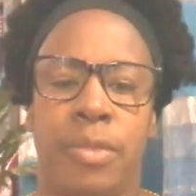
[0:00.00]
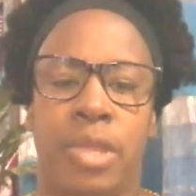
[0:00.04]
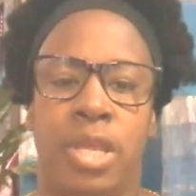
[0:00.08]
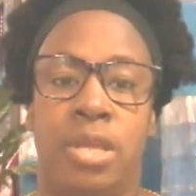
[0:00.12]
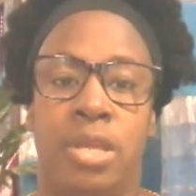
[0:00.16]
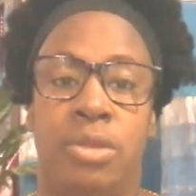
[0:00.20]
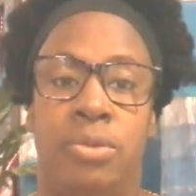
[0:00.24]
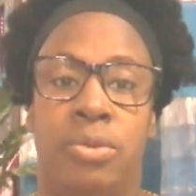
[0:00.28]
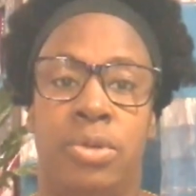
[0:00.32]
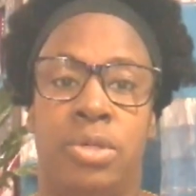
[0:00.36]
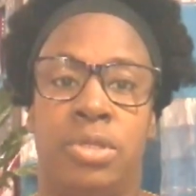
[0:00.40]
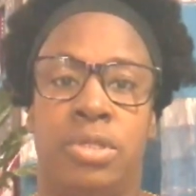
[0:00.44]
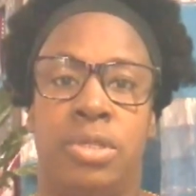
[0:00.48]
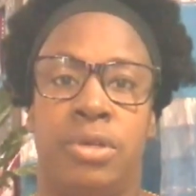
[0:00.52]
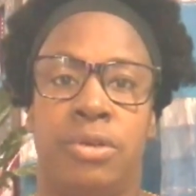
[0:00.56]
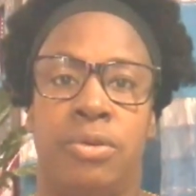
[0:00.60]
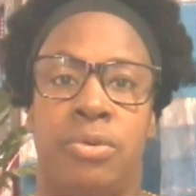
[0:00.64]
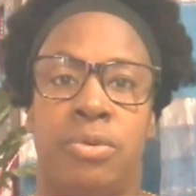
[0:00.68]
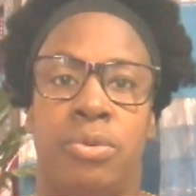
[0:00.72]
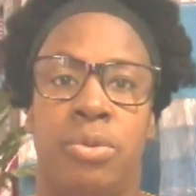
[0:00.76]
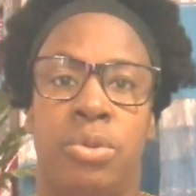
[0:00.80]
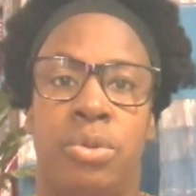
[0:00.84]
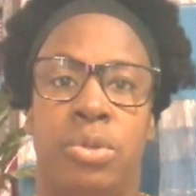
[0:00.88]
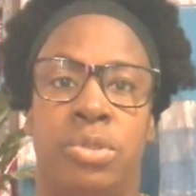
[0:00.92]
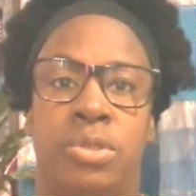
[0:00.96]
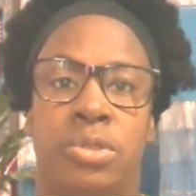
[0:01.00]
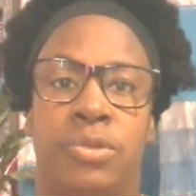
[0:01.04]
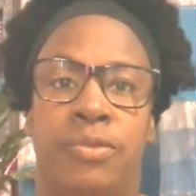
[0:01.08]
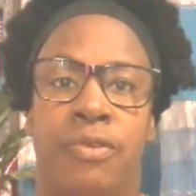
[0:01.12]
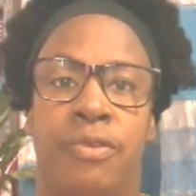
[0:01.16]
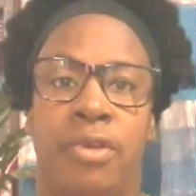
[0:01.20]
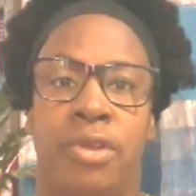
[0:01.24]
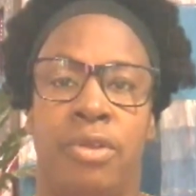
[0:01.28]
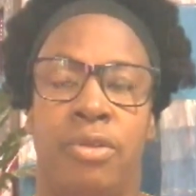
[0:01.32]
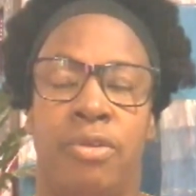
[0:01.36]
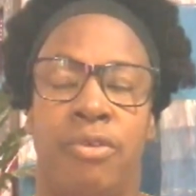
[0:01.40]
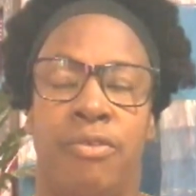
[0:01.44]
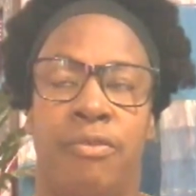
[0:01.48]
It was a close
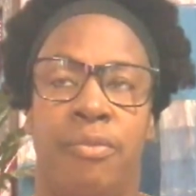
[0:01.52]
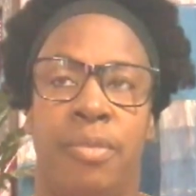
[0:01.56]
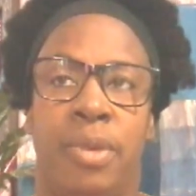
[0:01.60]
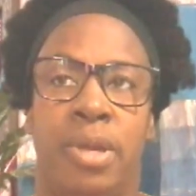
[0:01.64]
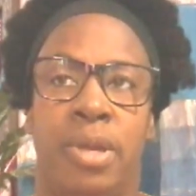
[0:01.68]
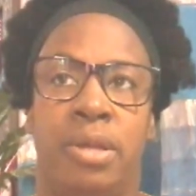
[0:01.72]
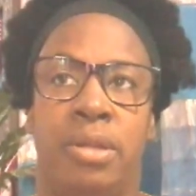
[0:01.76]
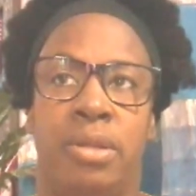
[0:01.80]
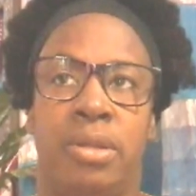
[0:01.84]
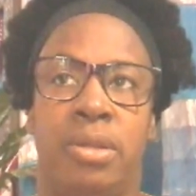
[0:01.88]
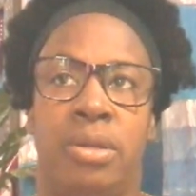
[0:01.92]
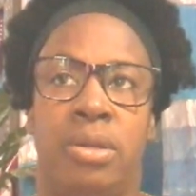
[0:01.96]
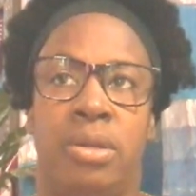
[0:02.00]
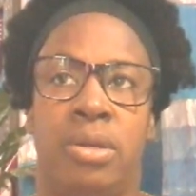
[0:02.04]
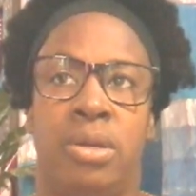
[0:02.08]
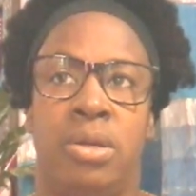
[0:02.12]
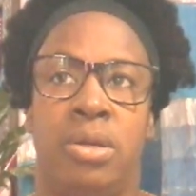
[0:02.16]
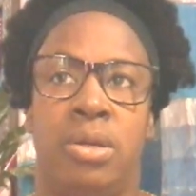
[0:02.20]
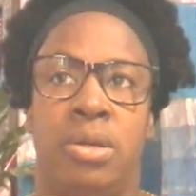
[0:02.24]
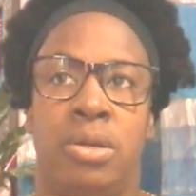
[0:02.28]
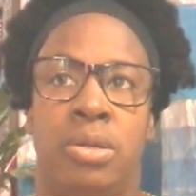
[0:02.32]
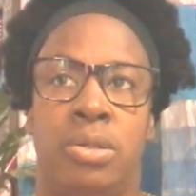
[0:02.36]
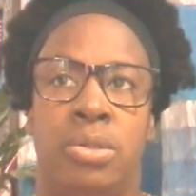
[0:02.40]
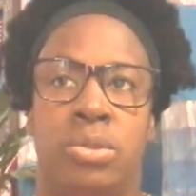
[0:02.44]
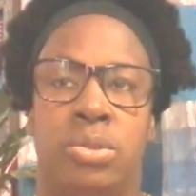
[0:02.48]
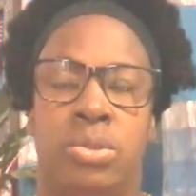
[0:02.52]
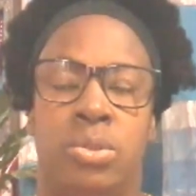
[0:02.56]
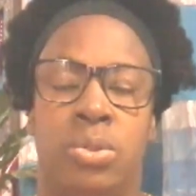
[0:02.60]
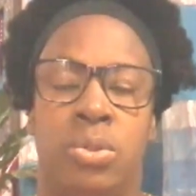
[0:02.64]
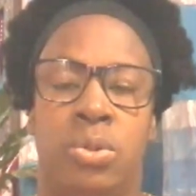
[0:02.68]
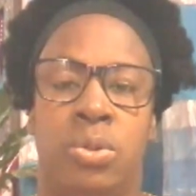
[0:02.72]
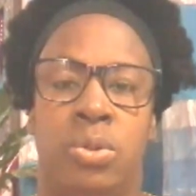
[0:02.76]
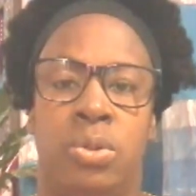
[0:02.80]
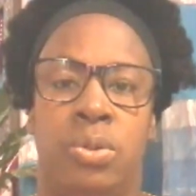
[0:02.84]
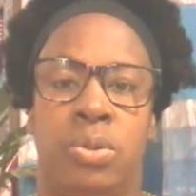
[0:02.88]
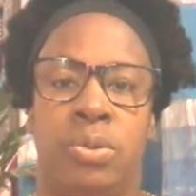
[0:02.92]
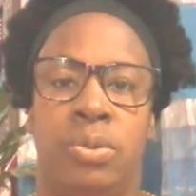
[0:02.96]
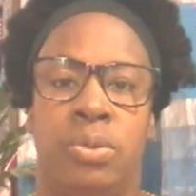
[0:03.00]
friend of mine,
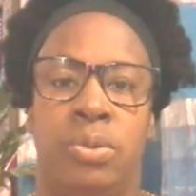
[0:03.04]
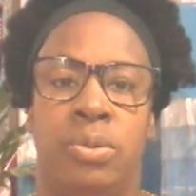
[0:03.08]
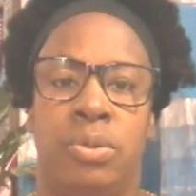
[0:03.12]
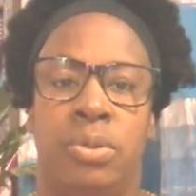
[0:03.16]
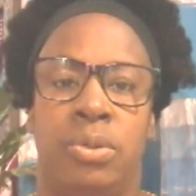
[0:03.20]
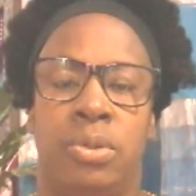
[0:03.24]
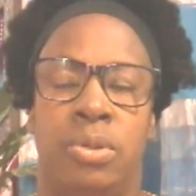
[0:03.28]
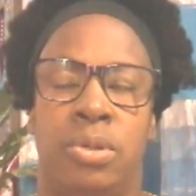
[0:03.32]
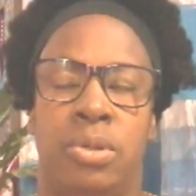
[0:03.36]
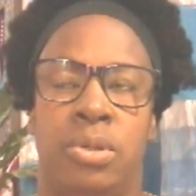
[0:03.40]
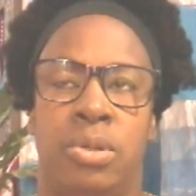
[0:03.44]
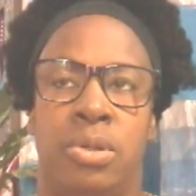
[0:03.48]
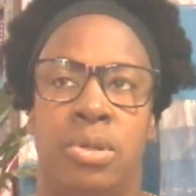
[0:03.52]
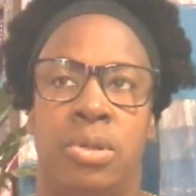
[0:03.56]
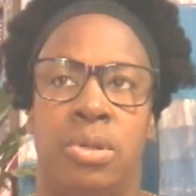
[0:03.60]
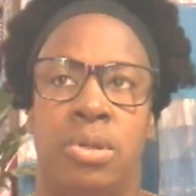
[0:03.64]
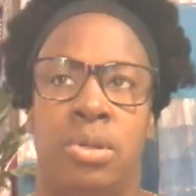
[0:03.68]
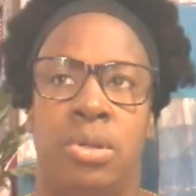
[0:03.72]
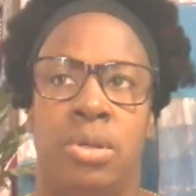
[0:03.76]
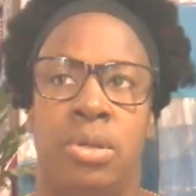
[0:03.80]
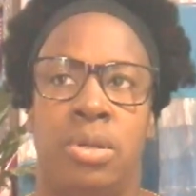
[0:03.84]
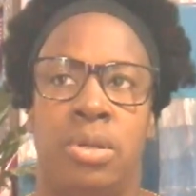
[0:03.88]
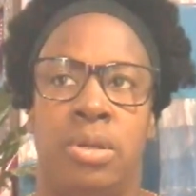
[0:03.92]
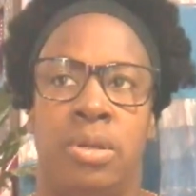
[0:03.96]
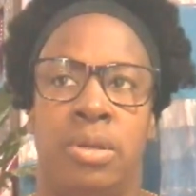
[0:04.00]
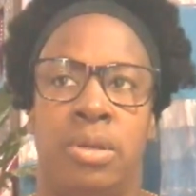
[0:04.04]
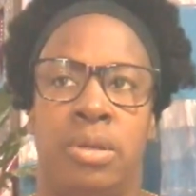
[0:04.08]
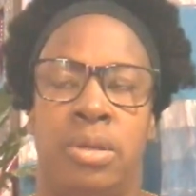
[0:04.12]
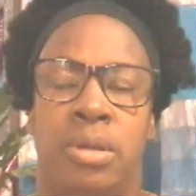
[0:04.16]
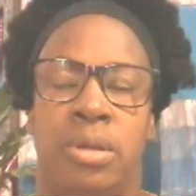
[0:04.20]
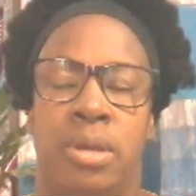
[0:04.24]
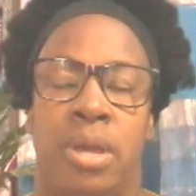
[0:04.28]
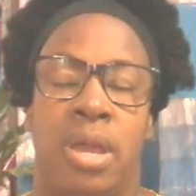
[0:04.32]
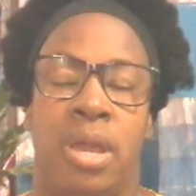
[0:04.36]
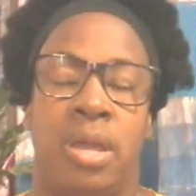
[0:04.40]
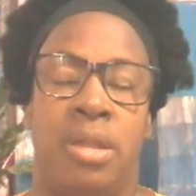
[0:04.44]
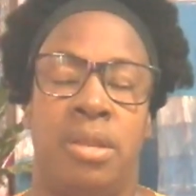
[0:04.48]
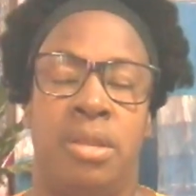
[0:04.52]
so
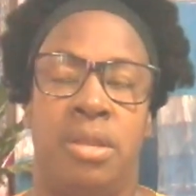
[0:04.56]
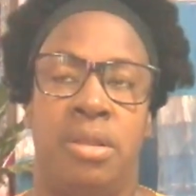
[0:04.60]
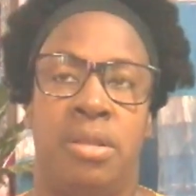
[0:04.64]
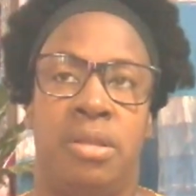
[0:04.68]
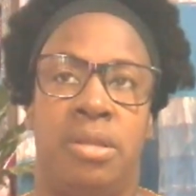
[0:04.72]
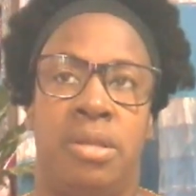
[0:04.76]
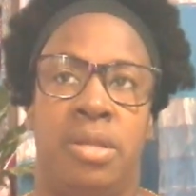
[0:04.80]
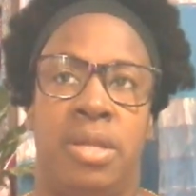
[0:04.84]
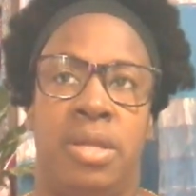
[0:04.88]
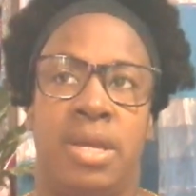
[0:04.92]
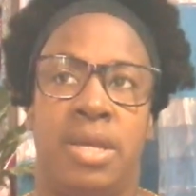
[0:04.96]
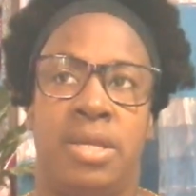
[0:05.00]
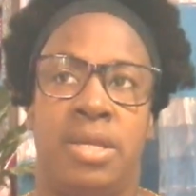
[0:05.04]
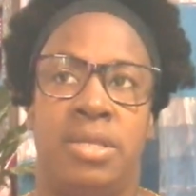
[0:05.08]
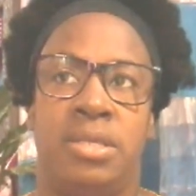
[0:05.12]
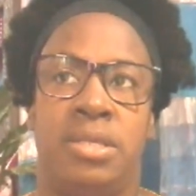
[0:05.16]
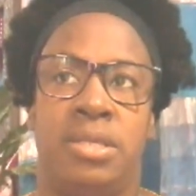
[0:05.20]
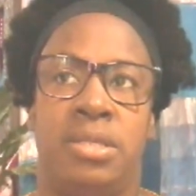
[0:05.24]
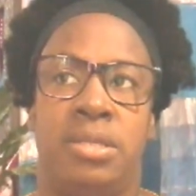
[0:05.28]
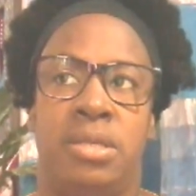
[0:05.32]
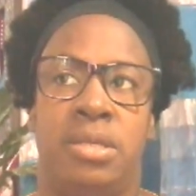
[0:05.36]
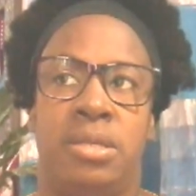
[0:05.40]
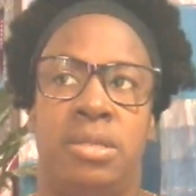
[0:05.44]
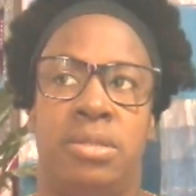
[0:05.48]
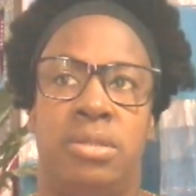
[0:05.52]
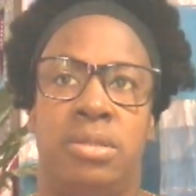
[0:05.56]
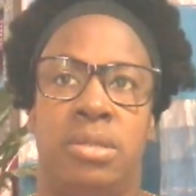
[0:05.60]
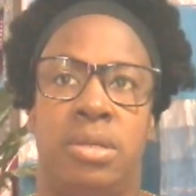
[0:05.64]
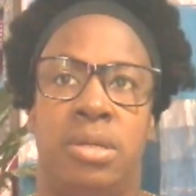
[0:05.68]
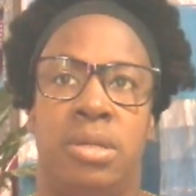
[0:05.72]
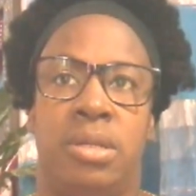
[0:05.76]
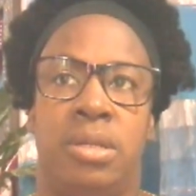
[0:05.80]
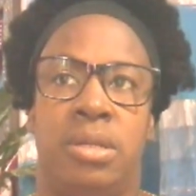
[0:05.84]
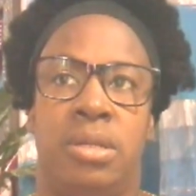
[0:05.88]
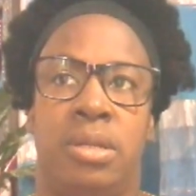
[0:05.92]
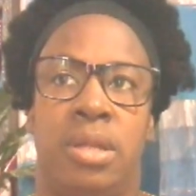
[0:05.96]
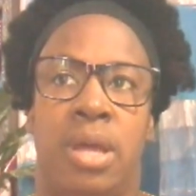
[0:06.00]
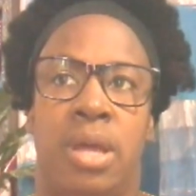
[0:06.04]
I didn't hesitate
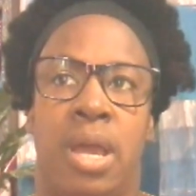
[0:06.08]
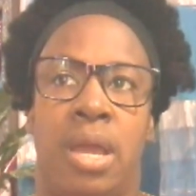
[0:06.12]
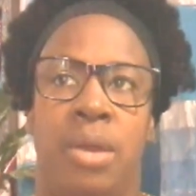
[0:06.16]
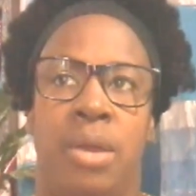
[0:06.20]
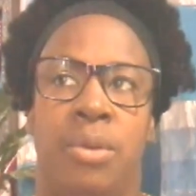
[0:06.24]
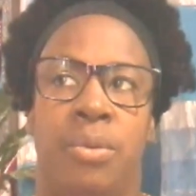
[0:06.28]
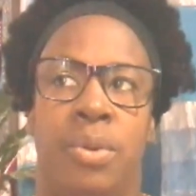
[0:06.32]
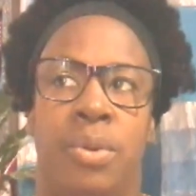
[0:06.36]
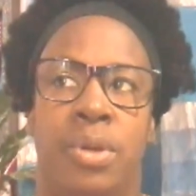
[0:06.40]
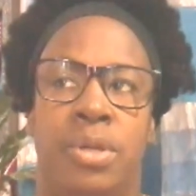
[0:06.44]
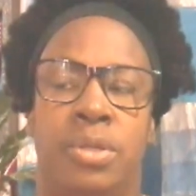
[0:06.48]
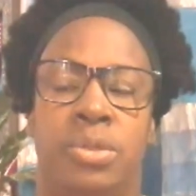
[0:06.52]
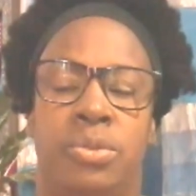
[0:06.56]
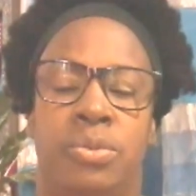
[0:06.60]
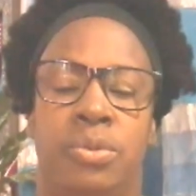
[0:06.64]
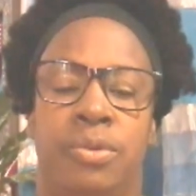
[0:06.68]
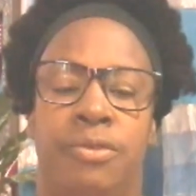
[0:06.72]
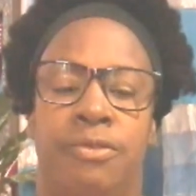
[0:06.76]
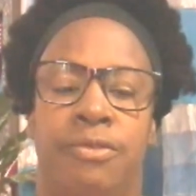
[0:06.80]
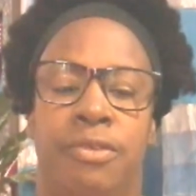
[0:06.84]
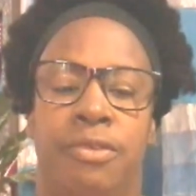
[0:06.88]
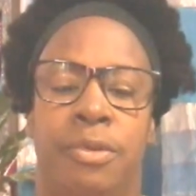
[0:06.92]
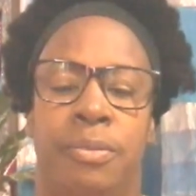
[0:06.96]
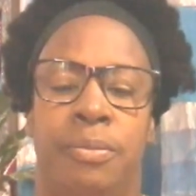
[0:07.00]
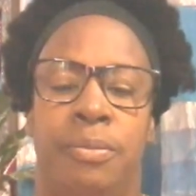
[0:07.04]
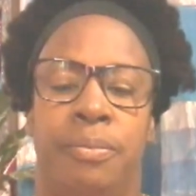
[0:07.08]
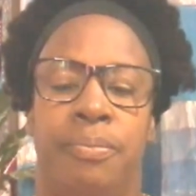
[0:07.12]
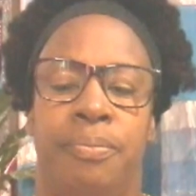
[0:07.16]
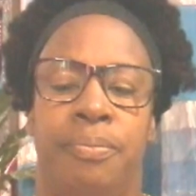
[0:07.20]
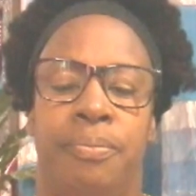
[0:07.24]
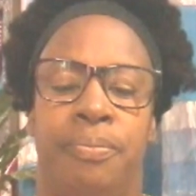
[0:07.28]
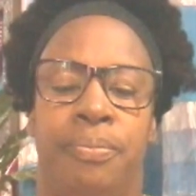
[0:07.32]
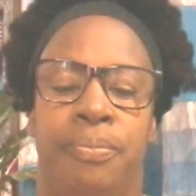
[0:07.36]
and I went with him.